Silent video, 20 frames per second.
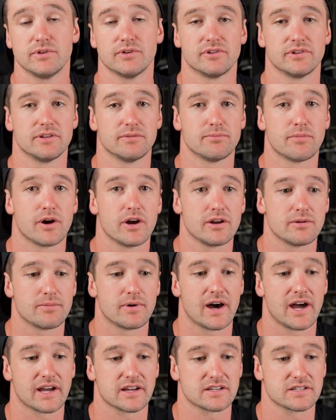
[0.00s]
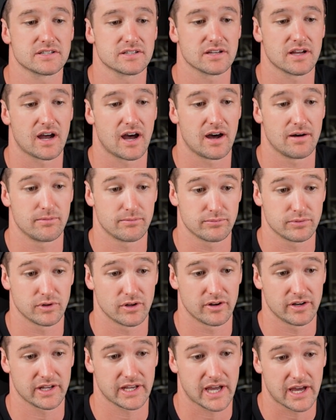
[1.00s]
doing the motorbike,
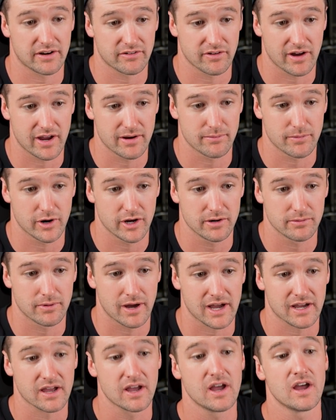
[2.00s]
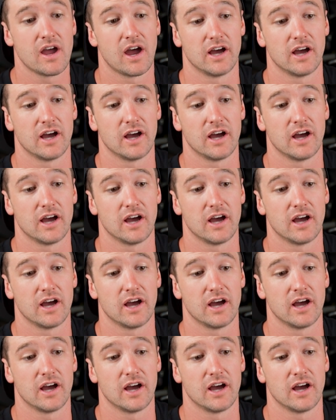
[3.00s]
learning how to ride a motorbike,